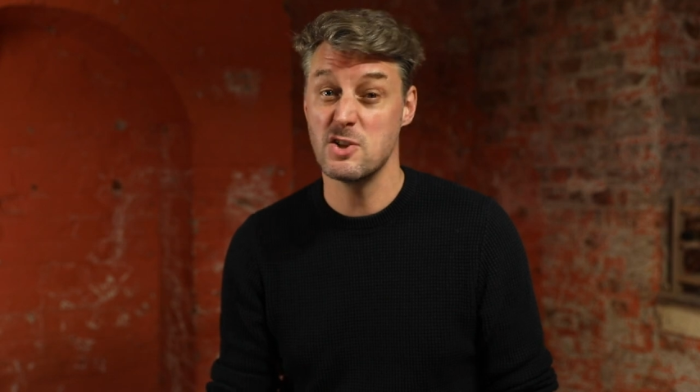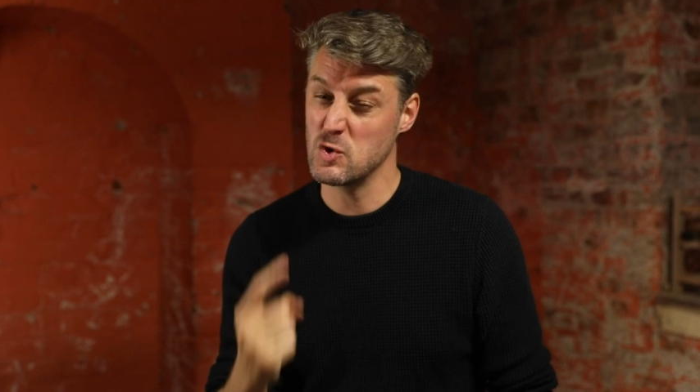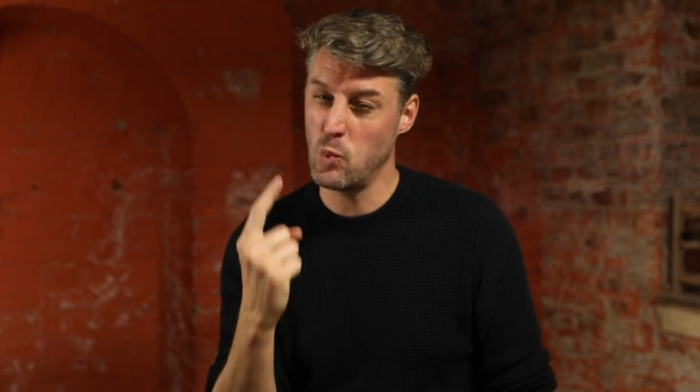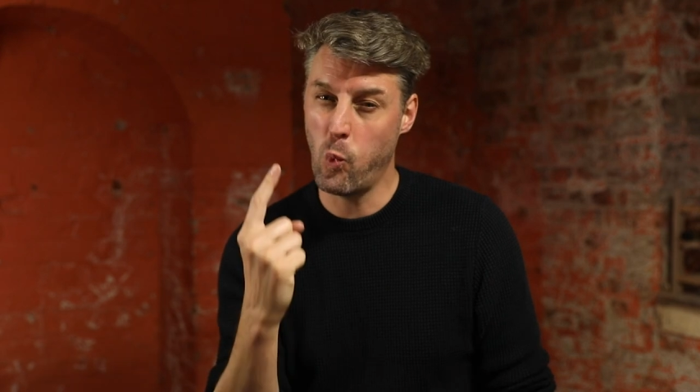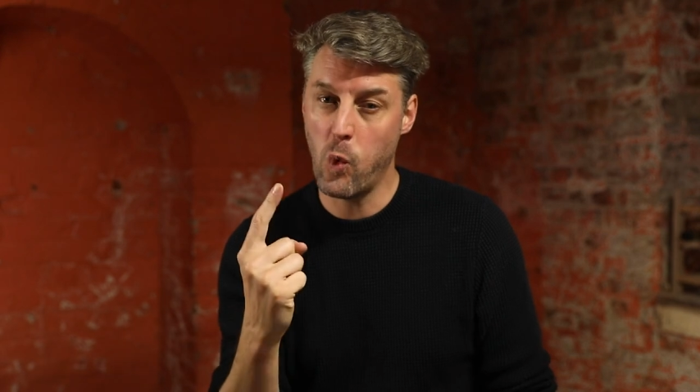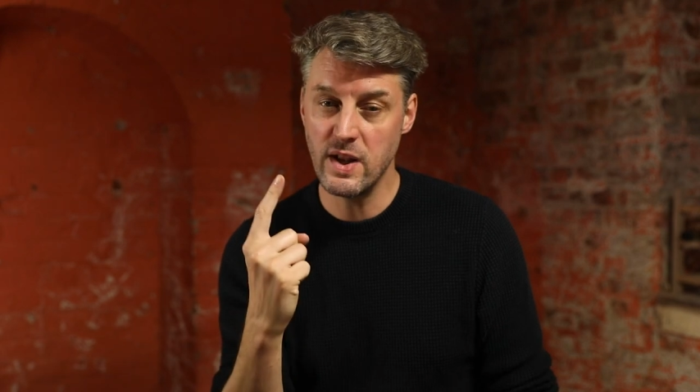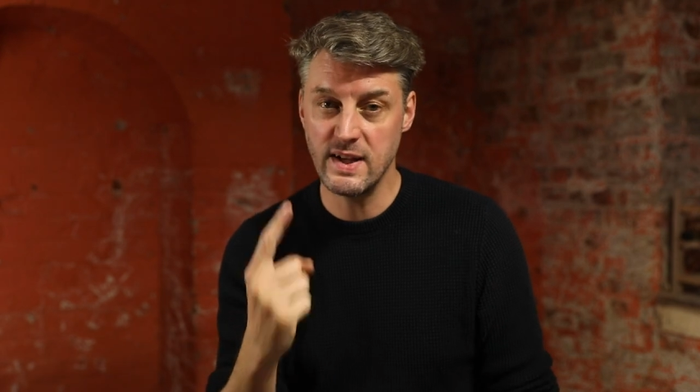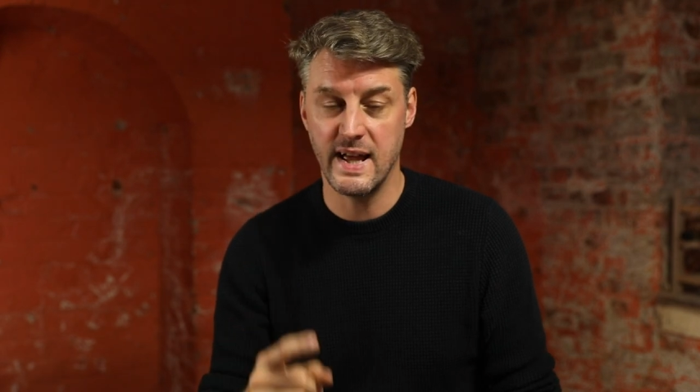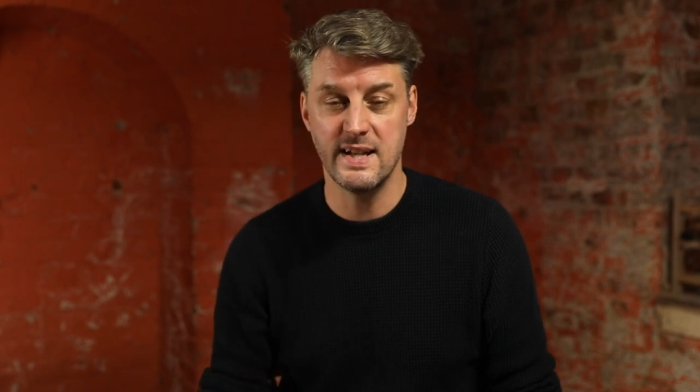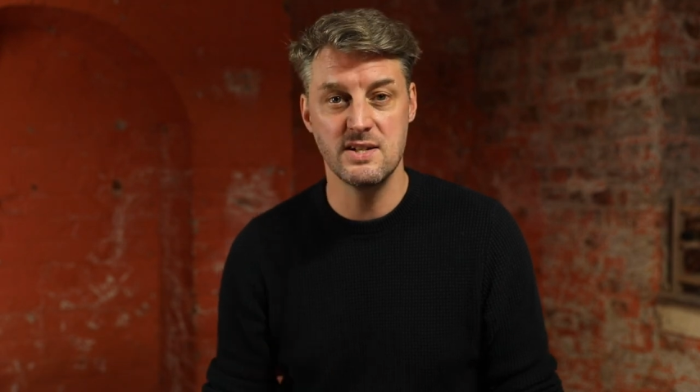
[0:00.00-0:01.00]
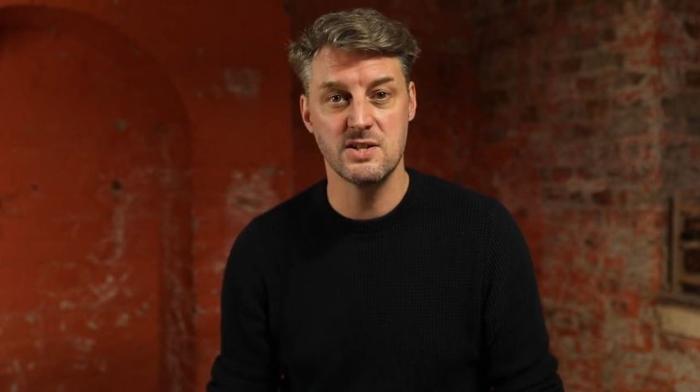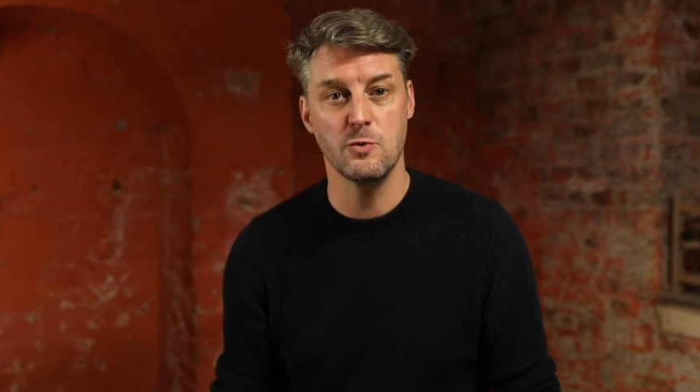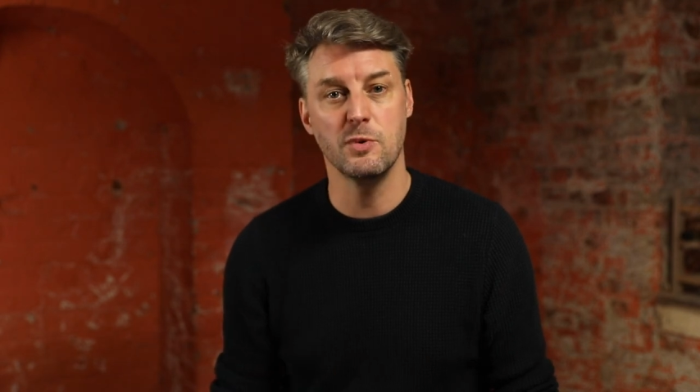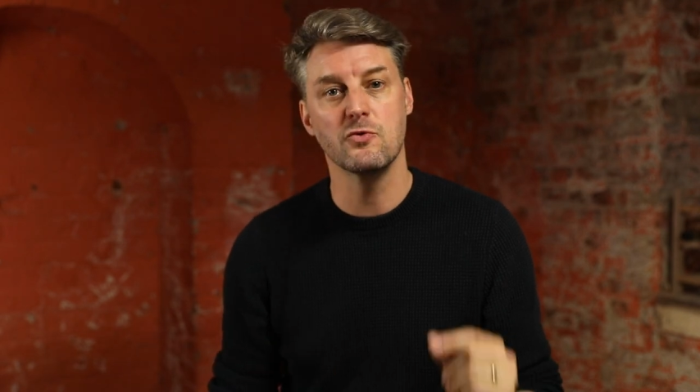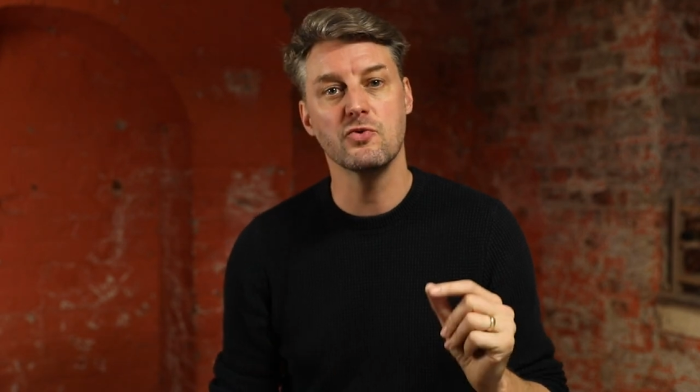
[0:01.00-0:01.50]
just one lens
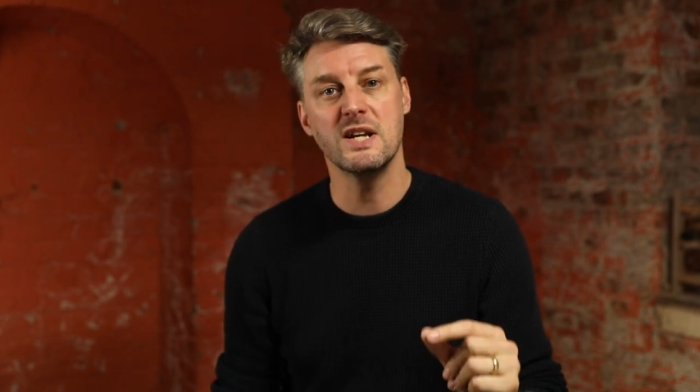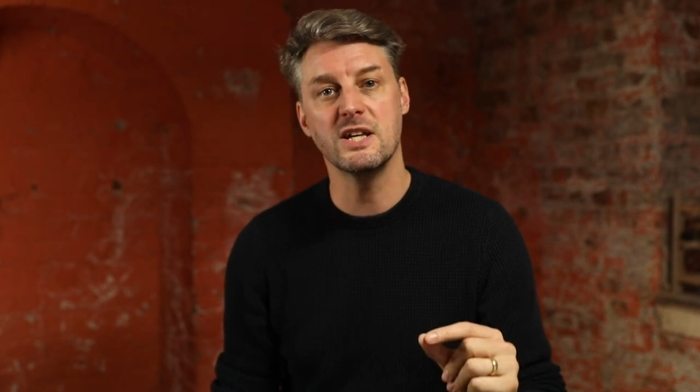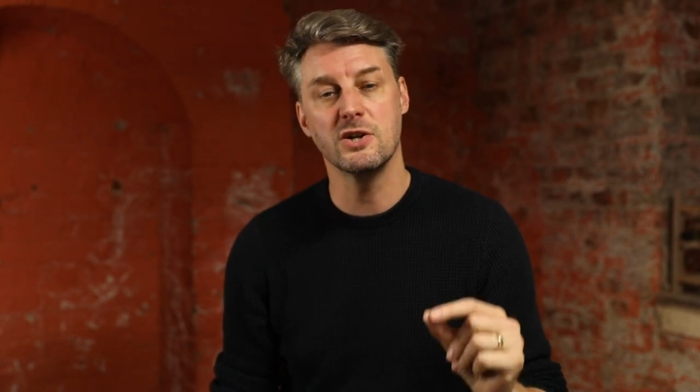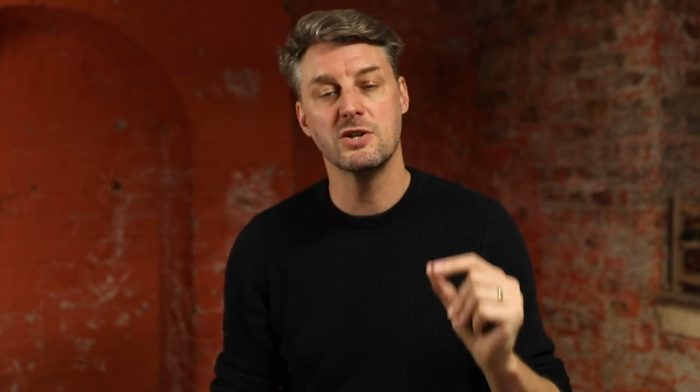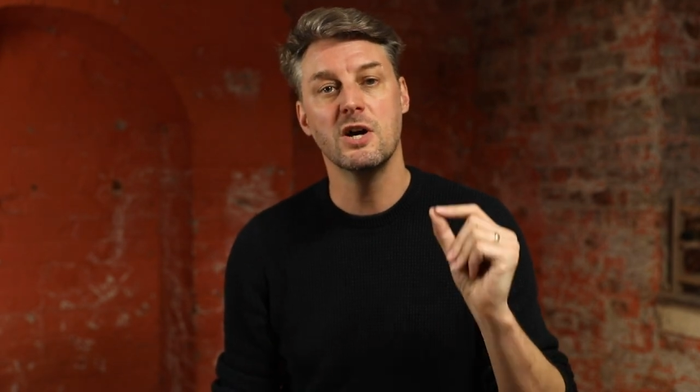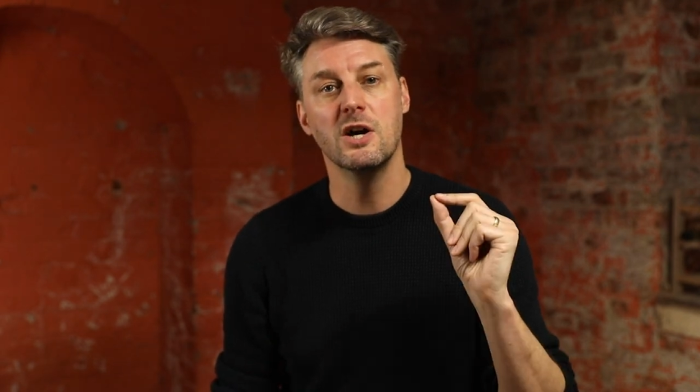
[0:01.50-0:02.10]
would be a really good